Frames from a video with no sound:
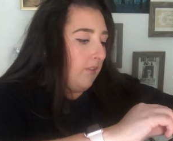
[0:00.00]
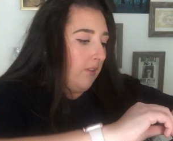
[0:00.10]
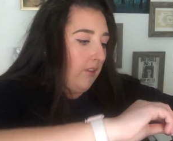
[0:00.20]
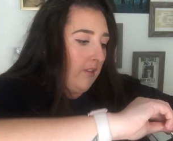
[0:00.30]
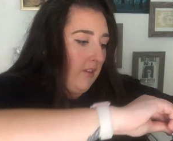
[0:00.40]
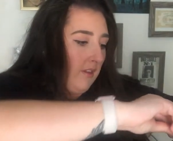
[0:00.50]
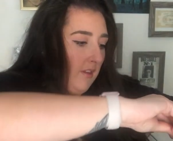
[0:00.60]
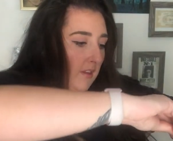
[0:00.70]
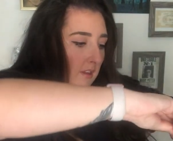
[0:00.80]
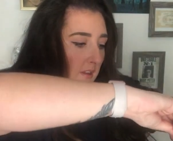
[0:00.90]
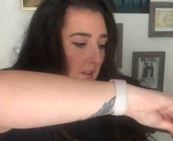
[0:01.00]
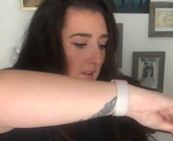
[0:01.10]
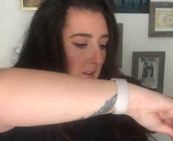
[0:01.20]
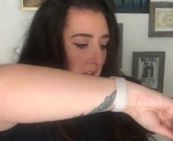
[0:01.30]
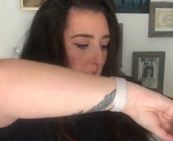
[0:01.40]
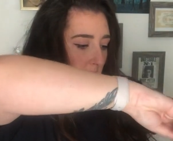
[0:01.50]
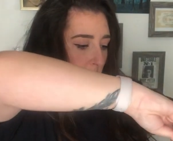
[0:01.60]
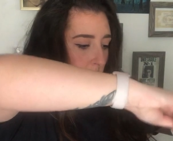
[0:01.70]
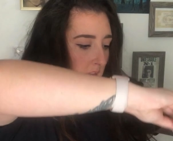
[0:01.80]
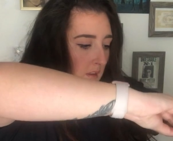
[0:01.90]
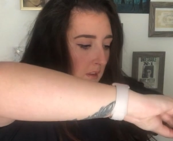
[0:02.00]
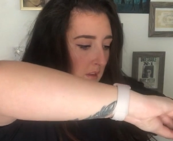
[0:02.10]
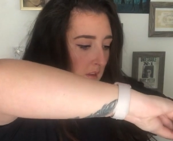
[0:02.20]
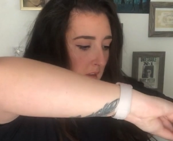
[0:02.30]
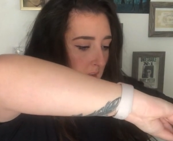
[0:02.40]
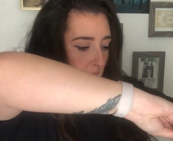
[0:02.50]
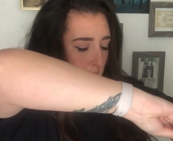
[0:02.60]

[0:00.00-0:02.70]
(silence)